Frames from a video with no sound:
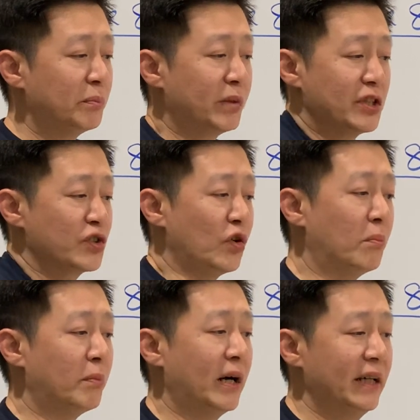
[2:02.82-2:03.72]
the branch
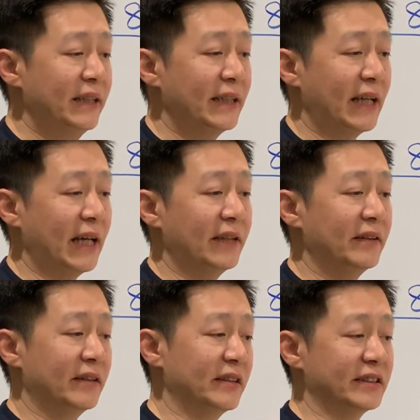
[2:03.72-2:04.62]
combine
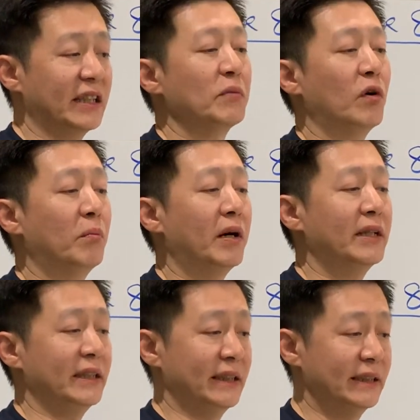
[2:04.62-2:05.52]
and the stem
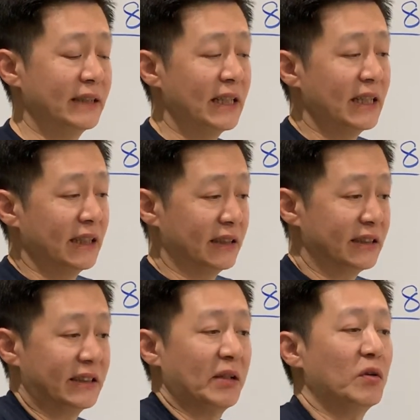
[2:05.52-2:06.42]
combine is
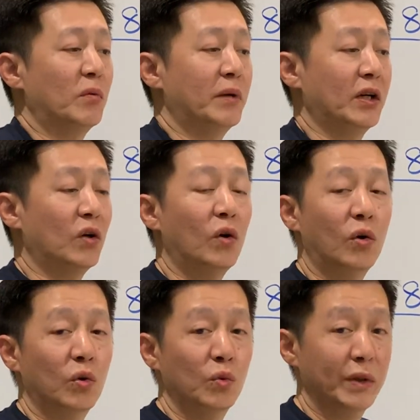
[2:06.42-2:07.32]
the stem combine
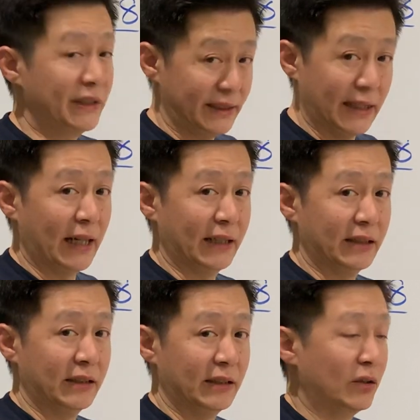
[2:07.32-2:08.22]
always young,
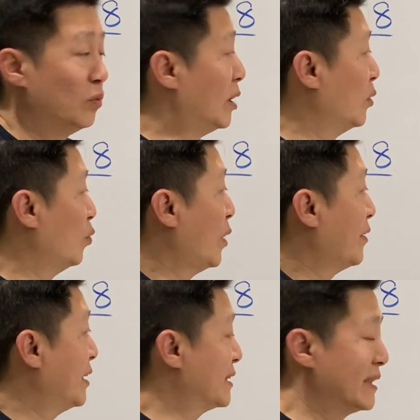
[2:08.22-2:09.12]

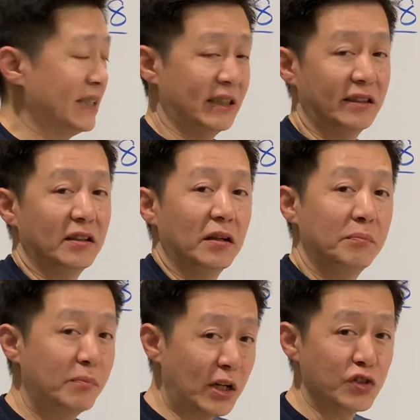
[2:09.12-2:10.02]
whereas the
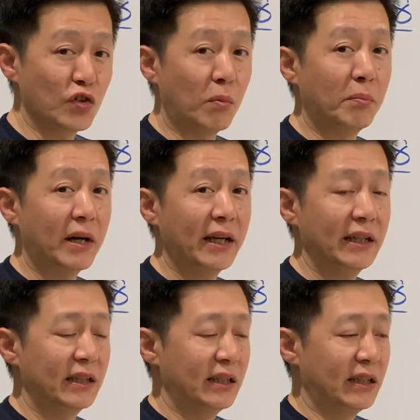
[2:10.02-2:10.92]
branch
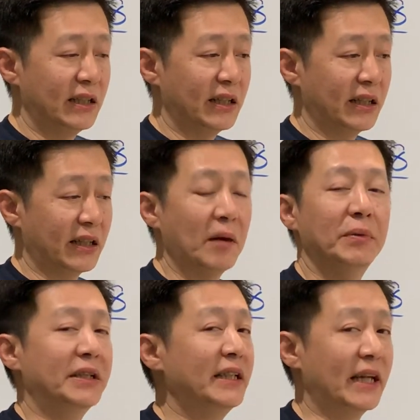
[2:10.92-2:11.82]
combine can
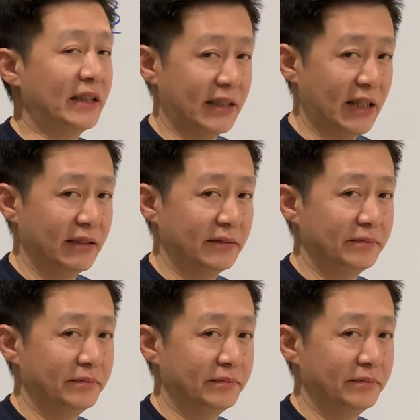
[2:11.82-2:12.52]
be yin and yang.